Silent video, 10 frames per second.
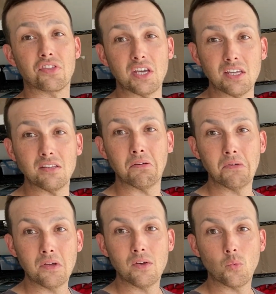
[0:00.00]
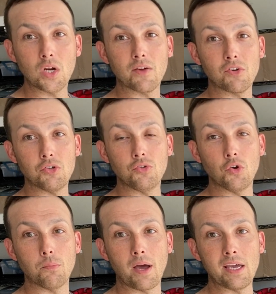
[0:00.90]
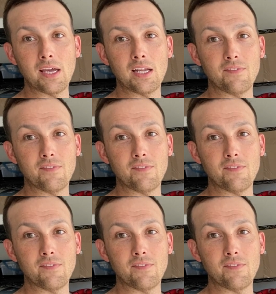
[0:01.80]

thin whenever you do it by hand.